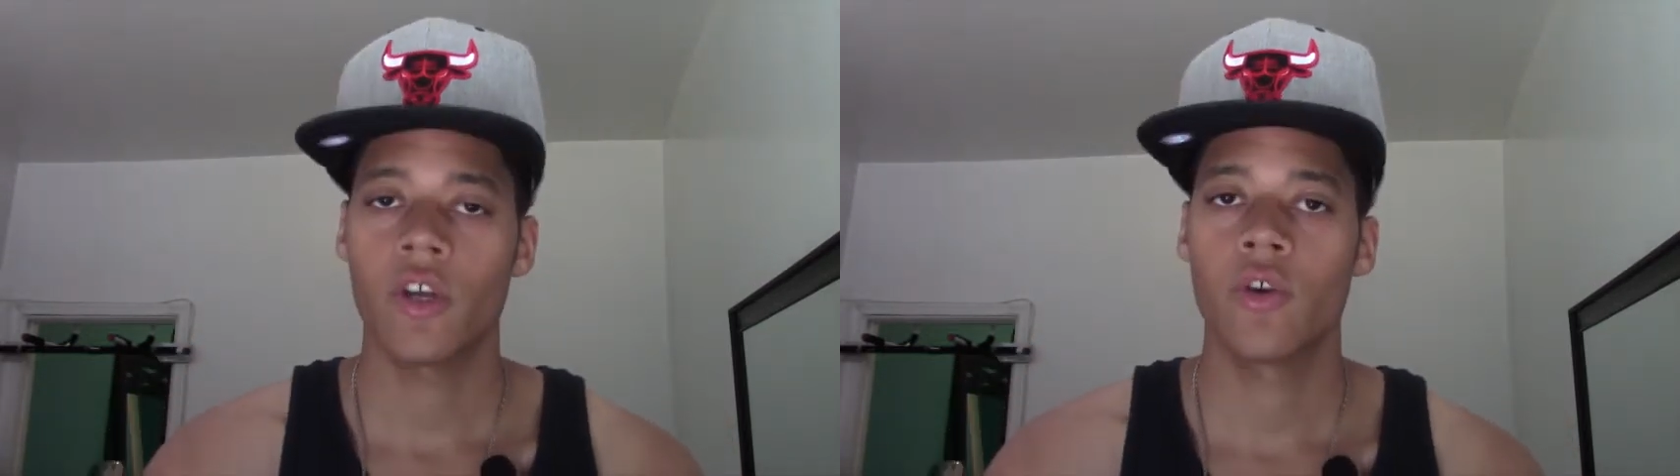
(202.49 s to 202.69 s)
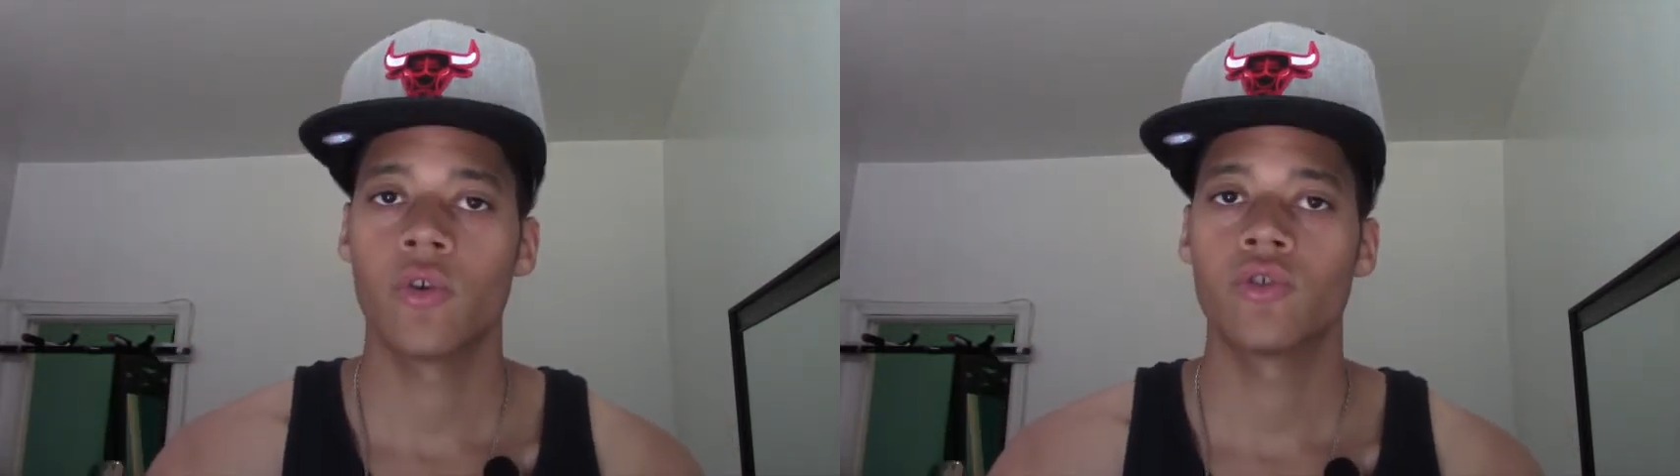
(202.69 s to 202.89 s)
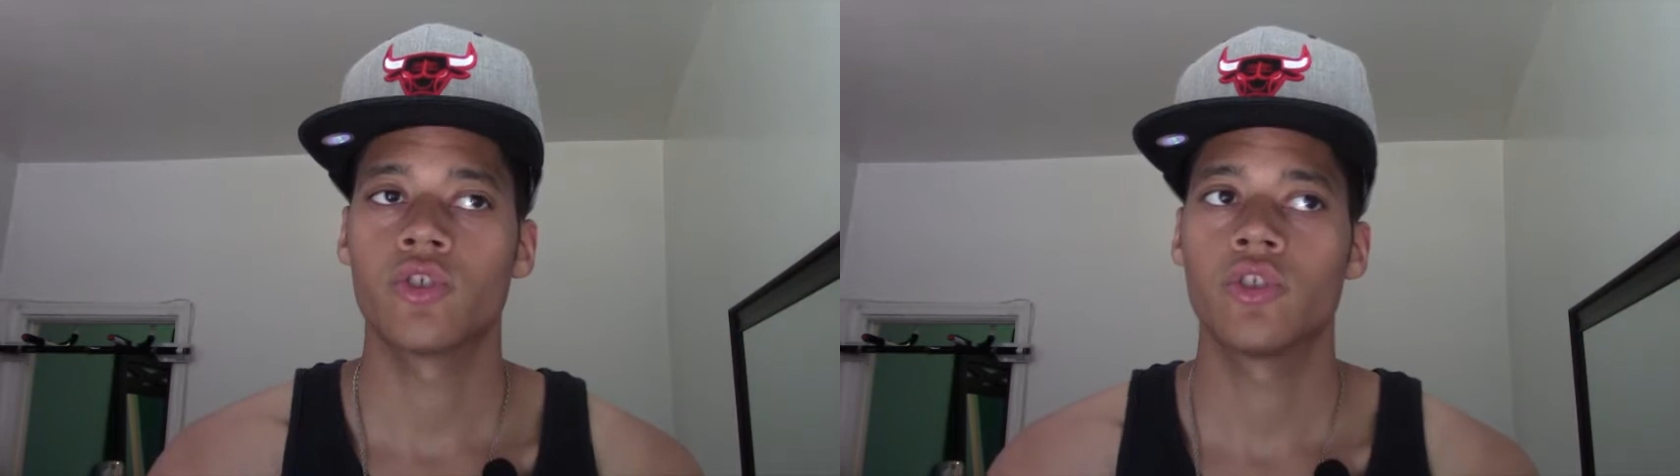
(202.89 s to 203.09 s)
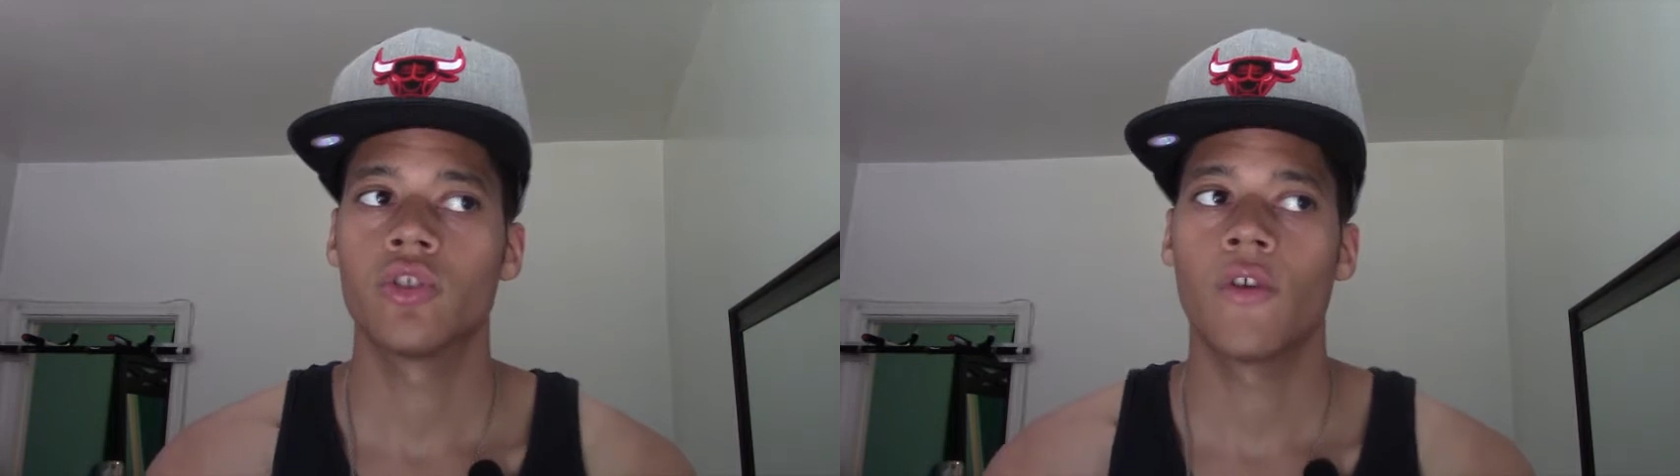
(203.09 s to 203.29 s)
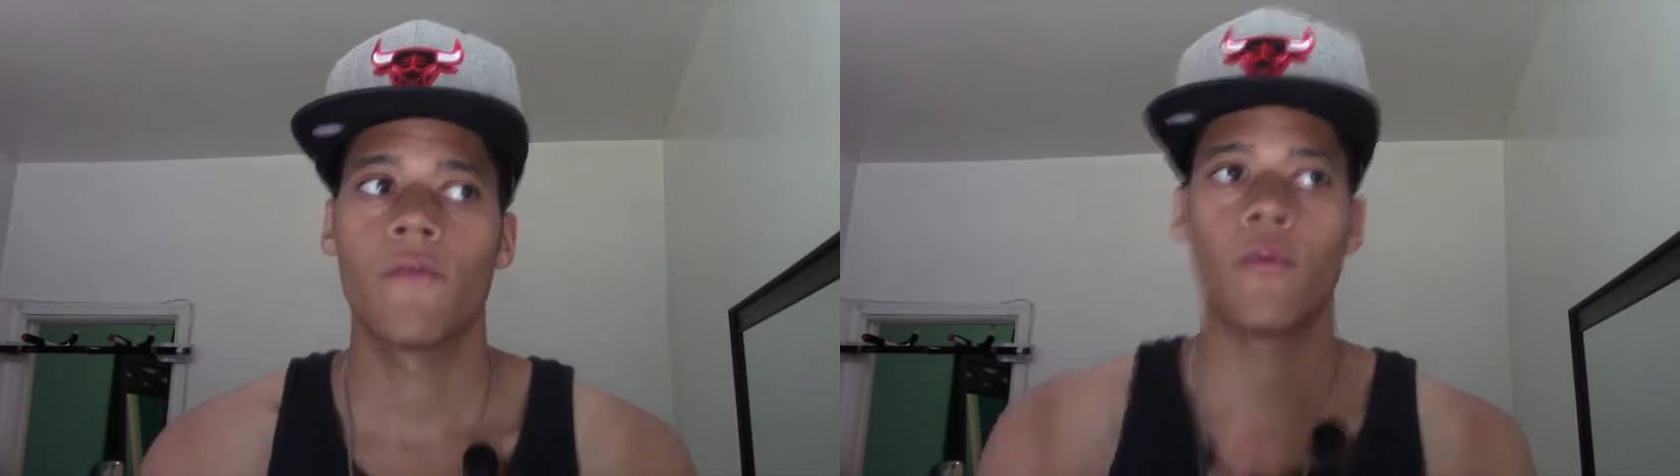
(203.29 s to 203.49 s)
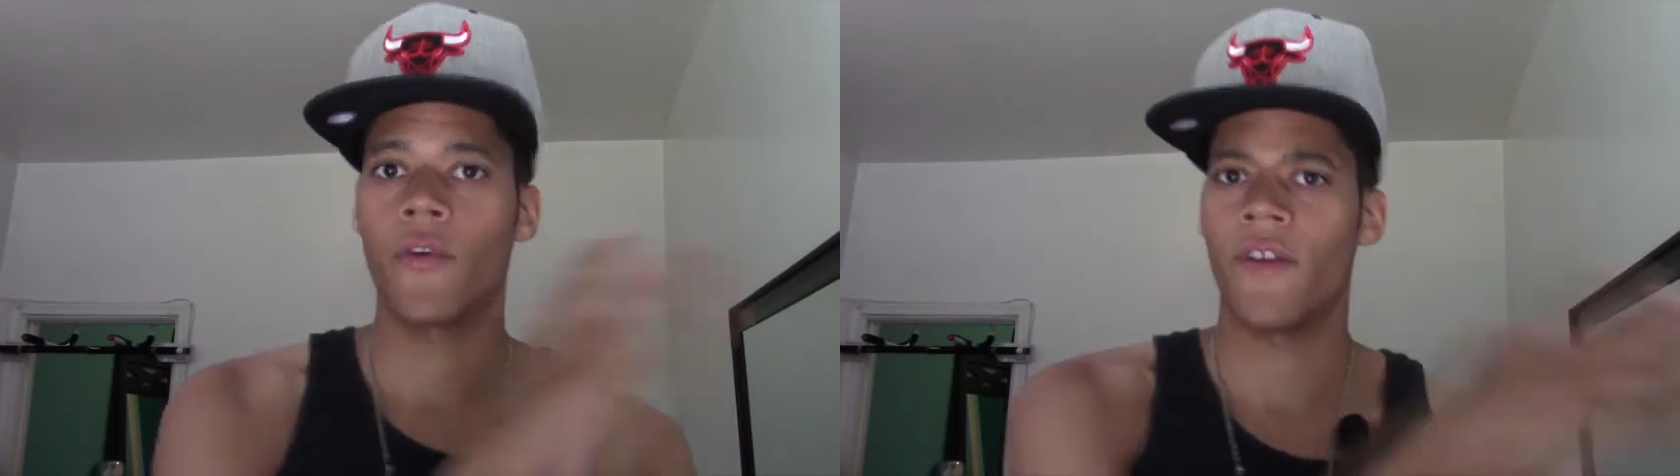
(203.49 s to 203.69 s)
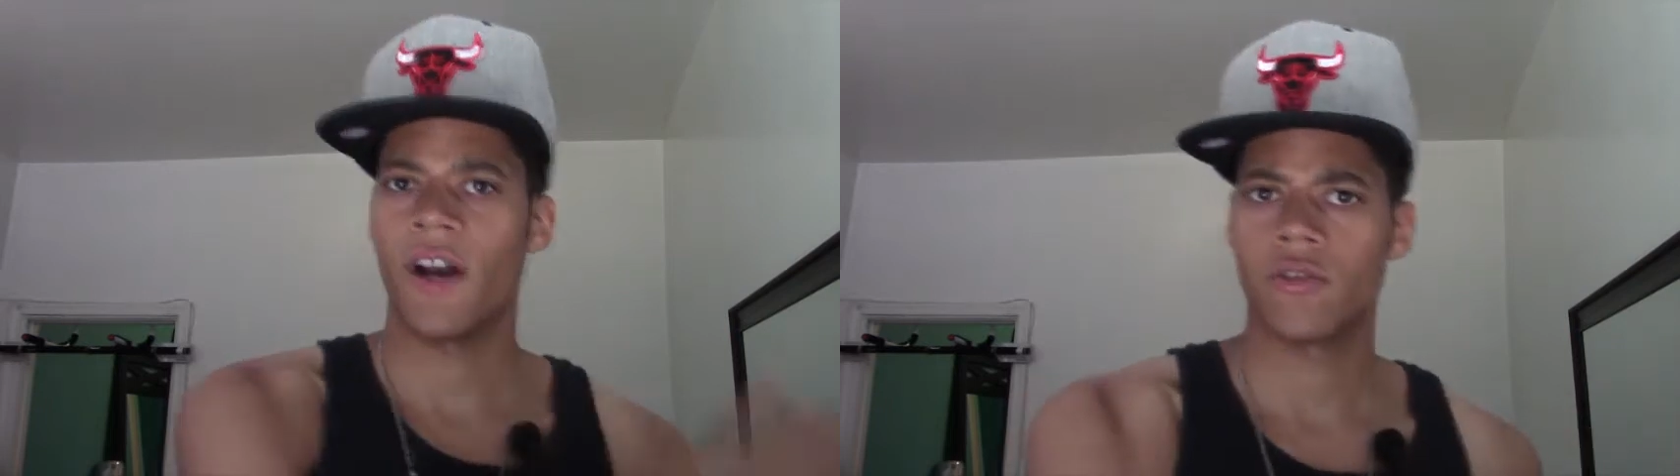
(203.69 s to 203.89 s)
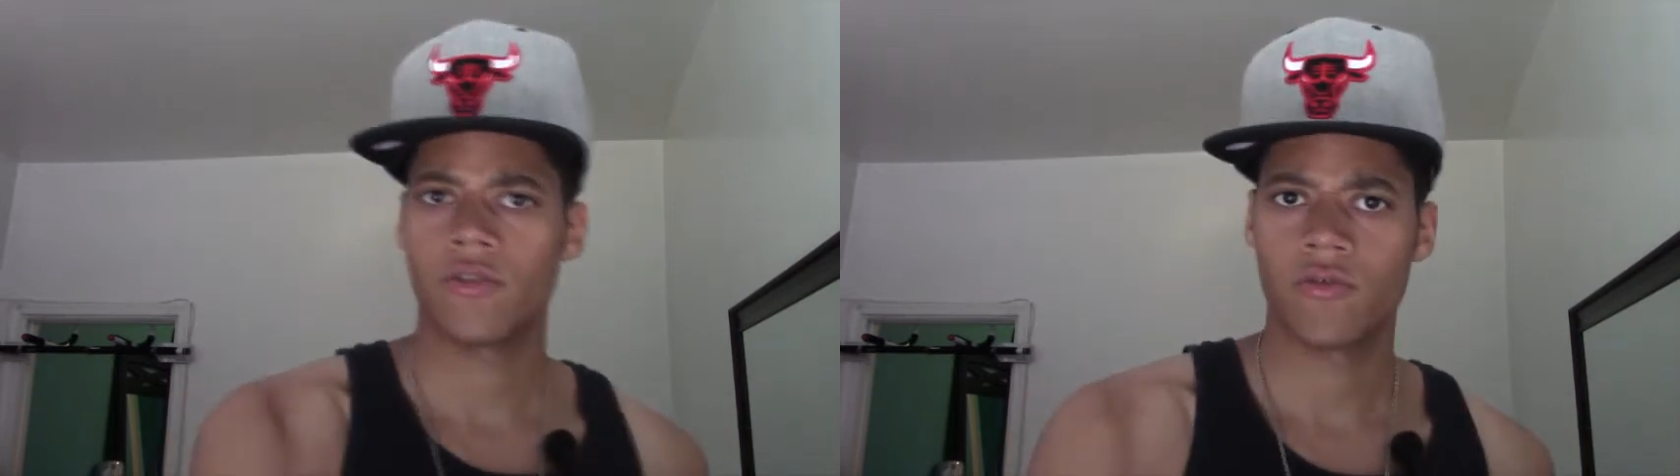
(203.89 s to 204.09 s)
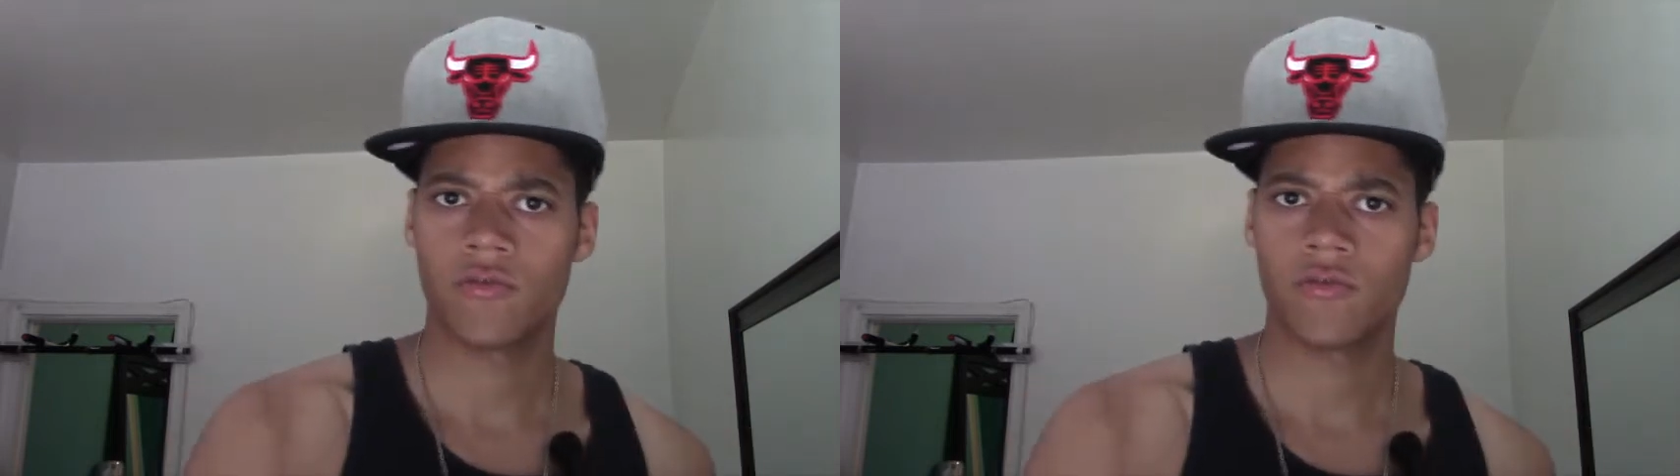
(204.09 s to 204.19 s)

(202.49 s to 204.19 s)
goes to the 4th house